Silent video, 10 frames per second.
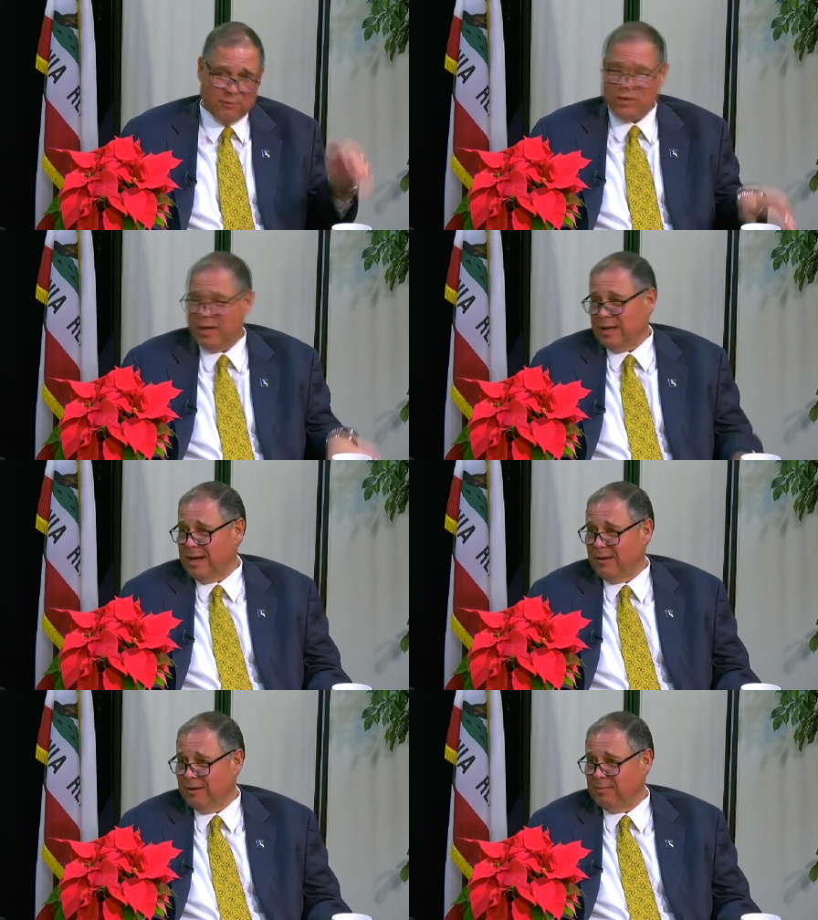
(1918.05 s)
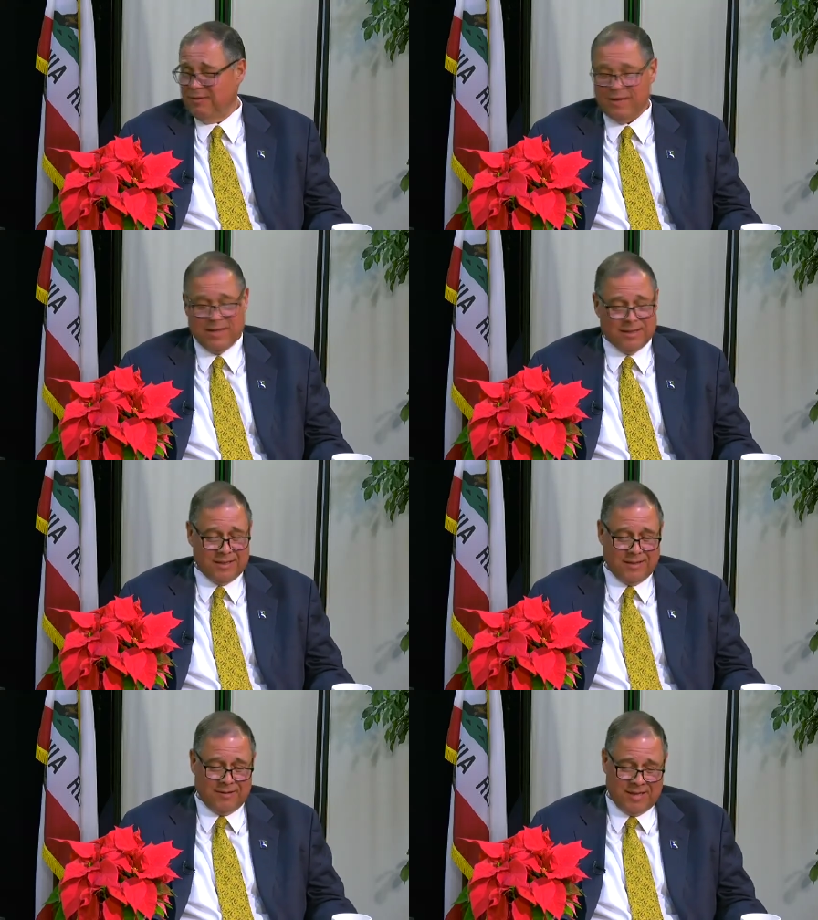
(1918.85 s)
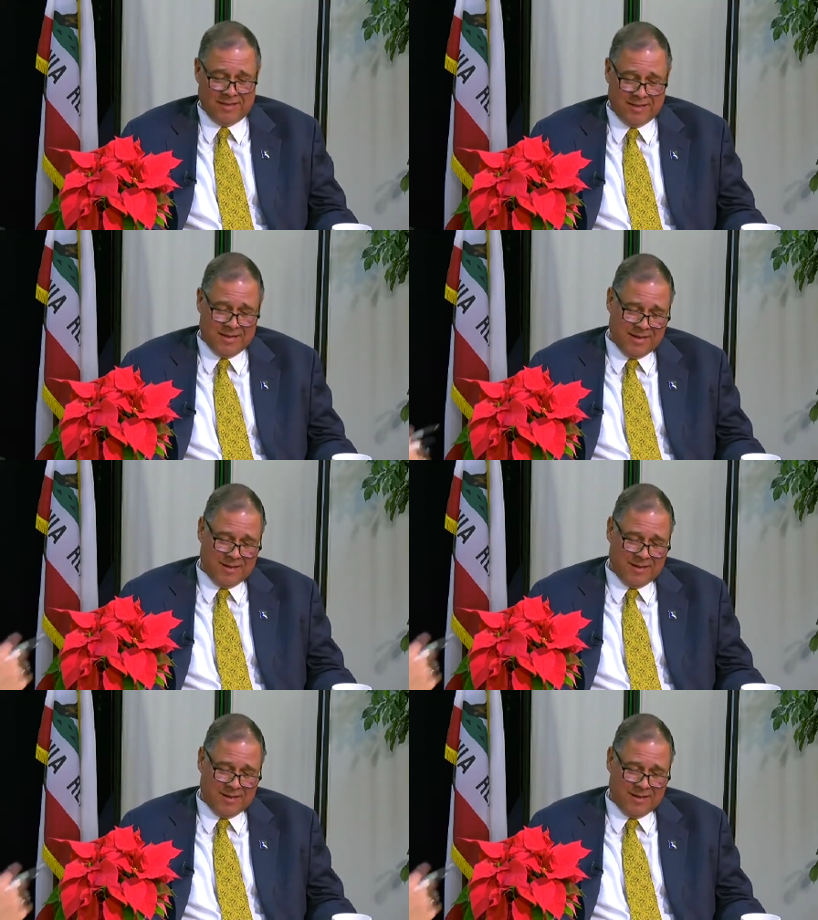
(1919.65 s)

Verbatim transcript: go check it out at PVIC. Right. So that